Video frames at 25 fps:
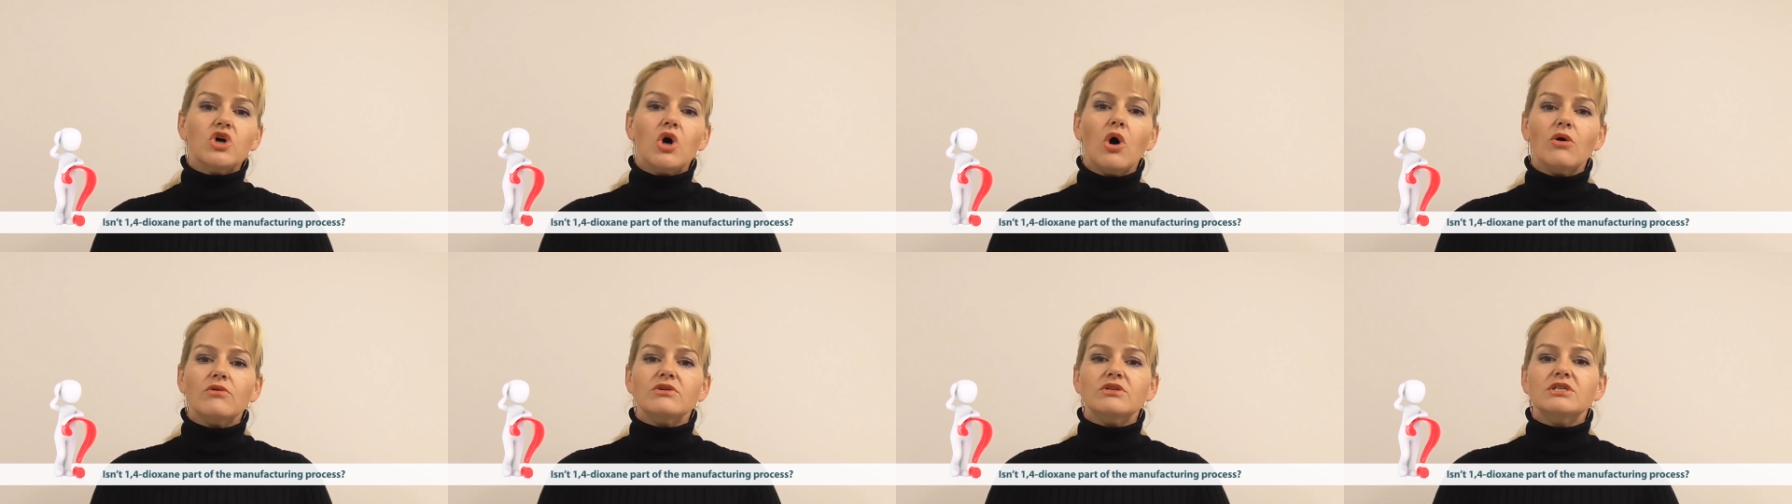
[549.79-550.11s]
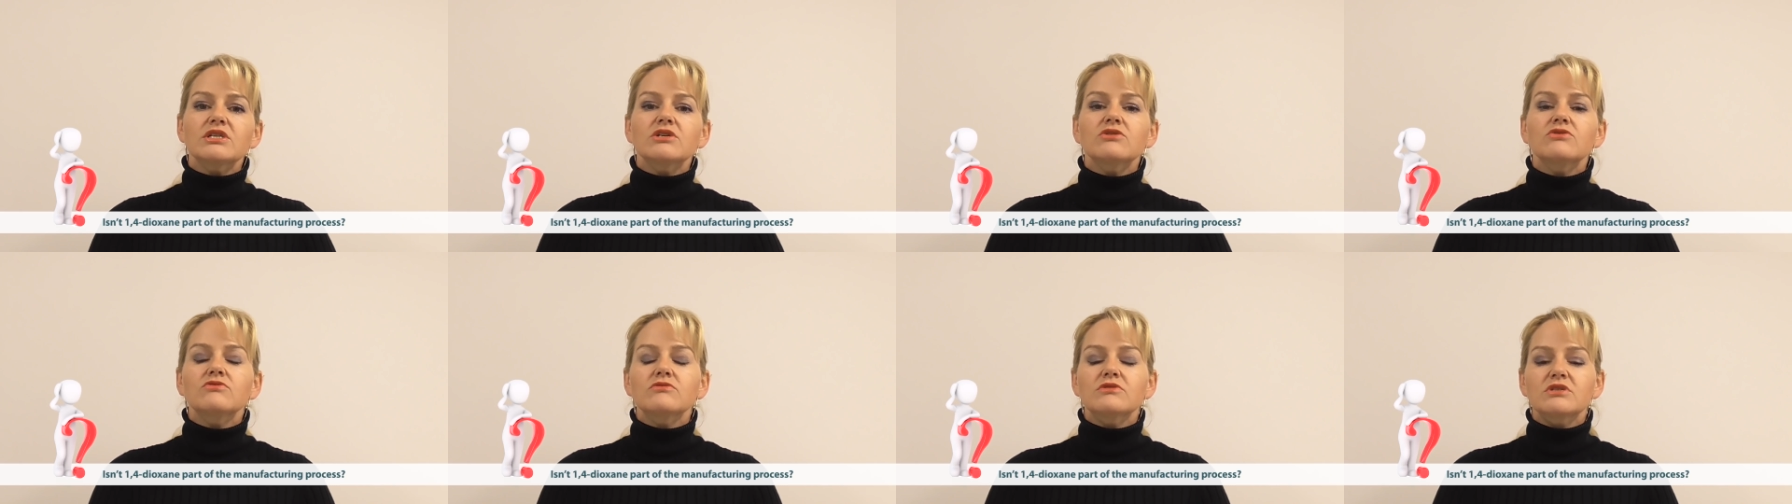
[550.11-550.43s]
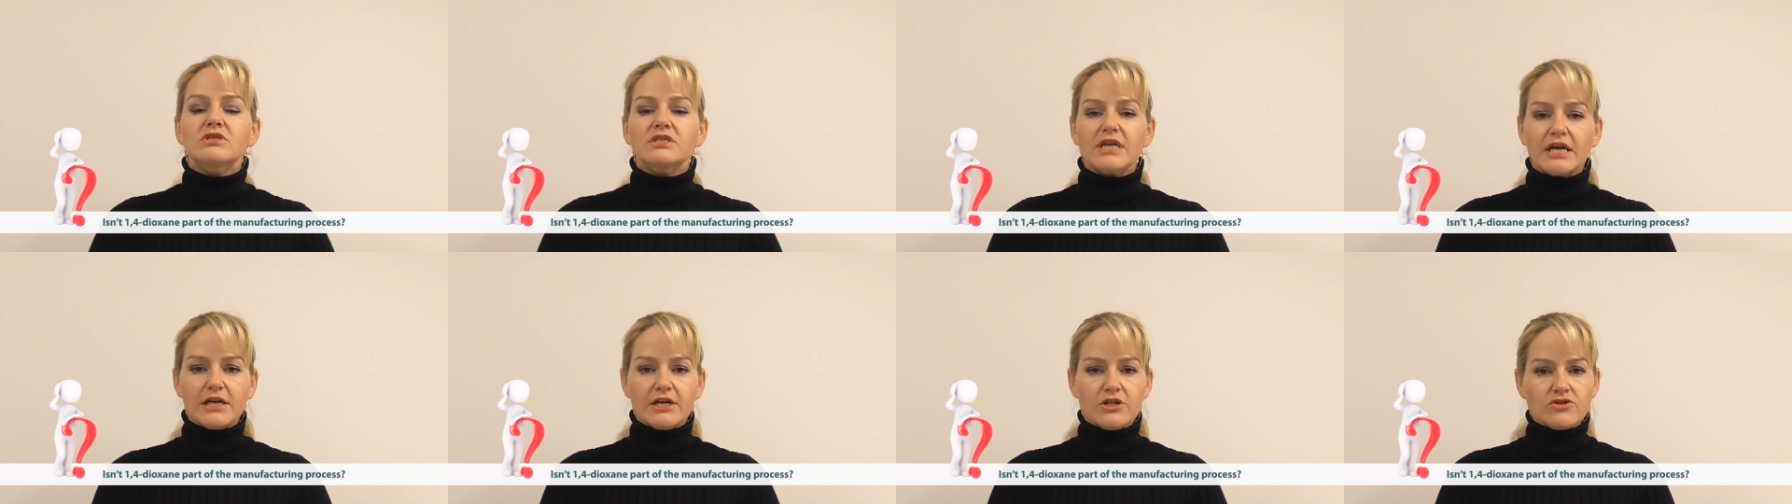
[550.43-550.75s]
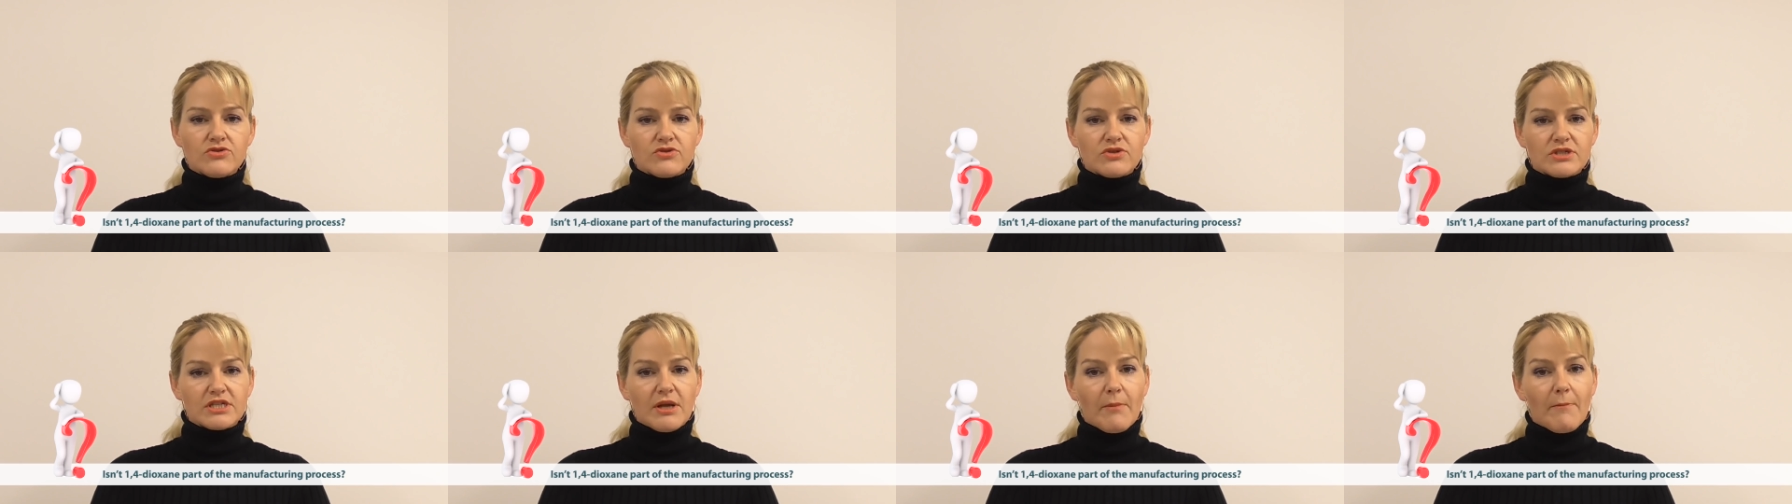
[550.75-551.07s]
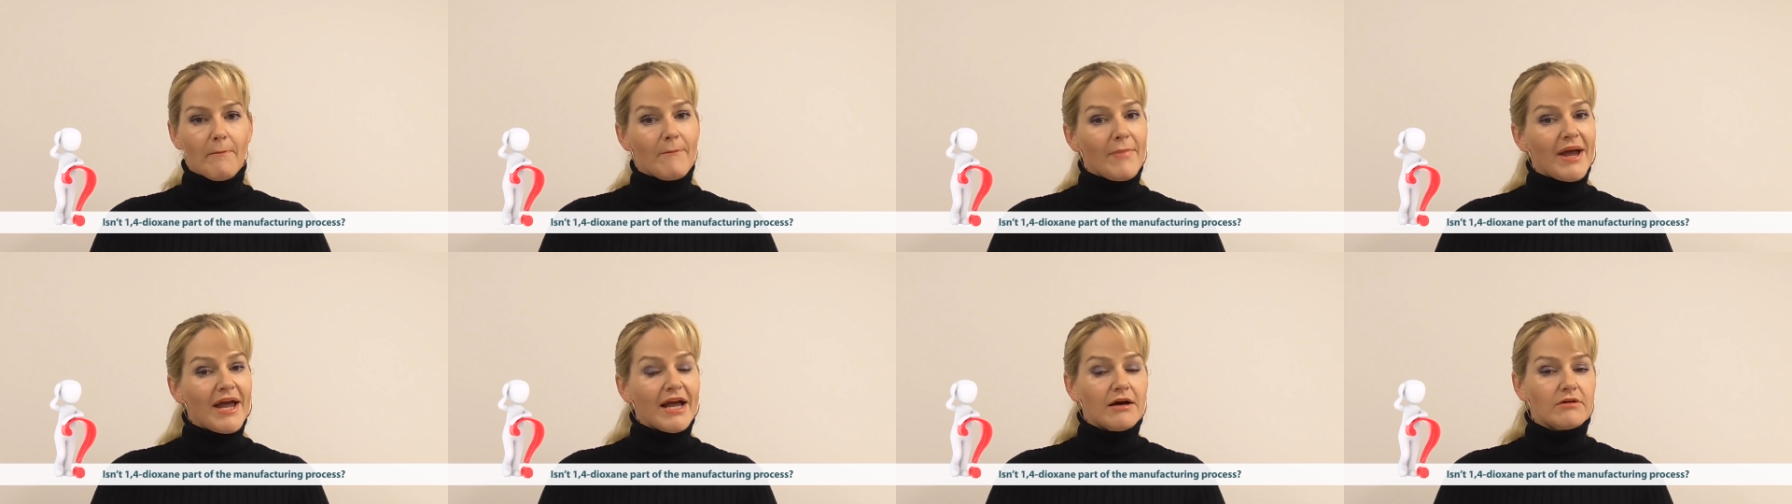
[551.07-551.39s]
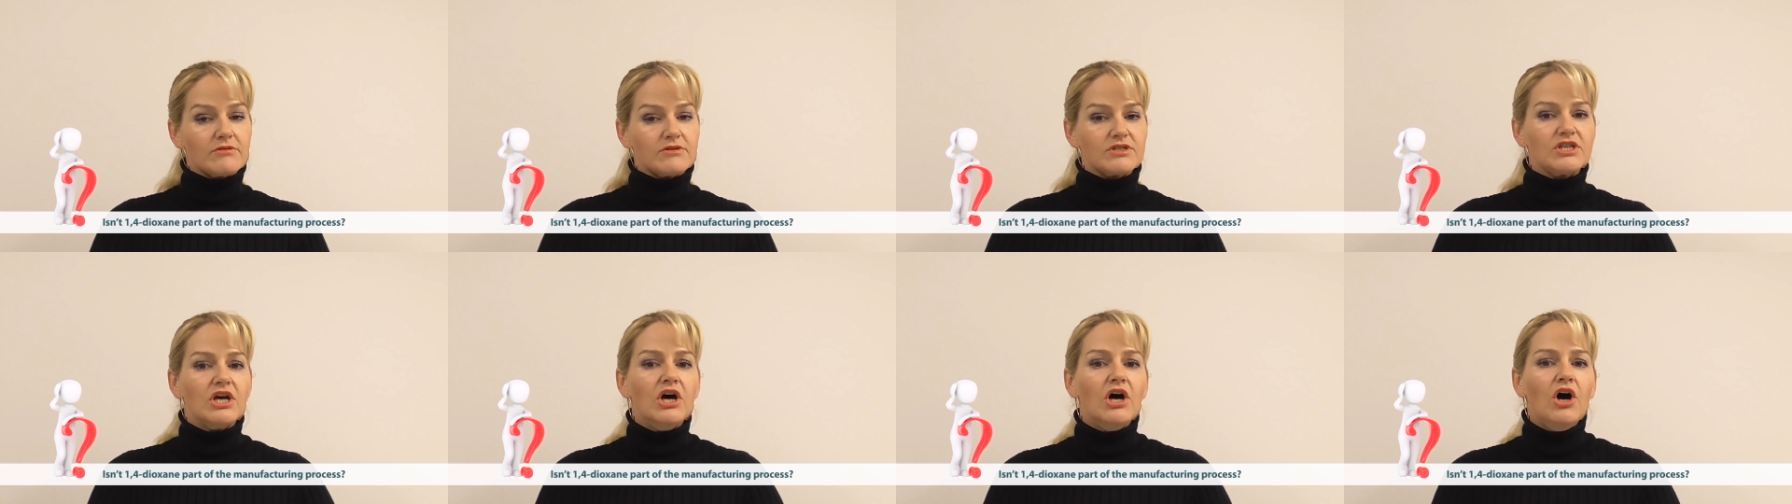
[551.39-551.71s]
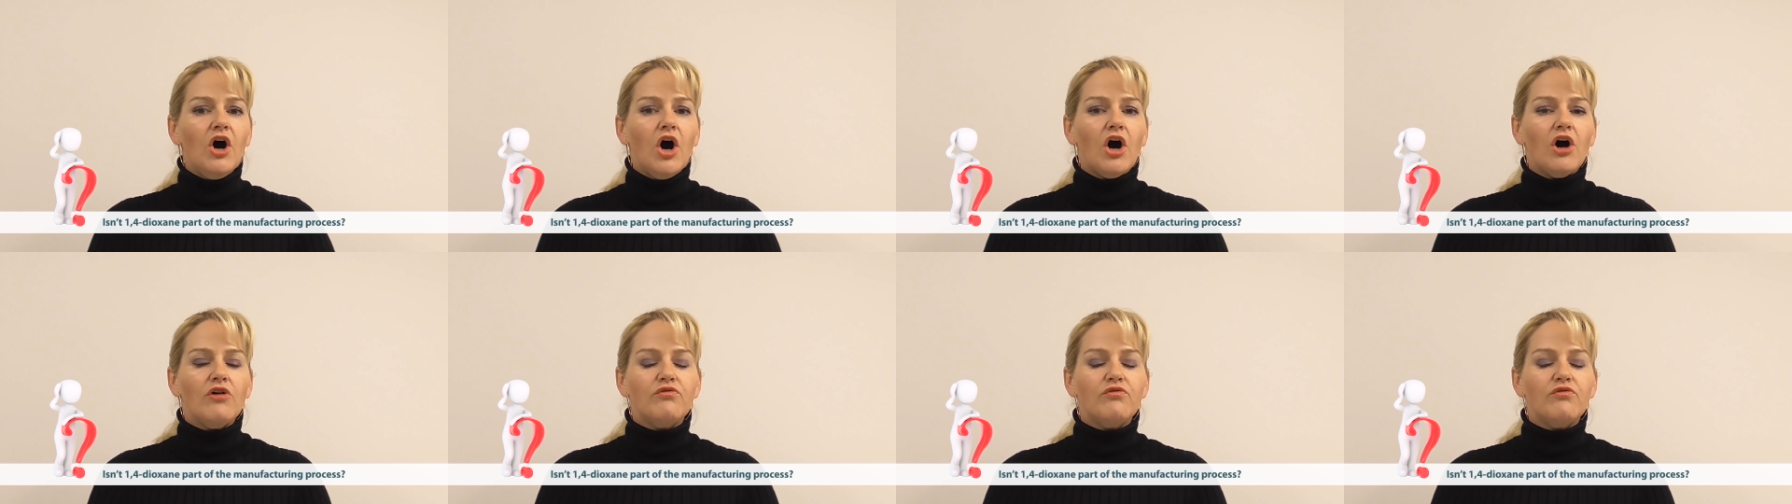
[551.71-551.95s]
toxic or dangerous amounts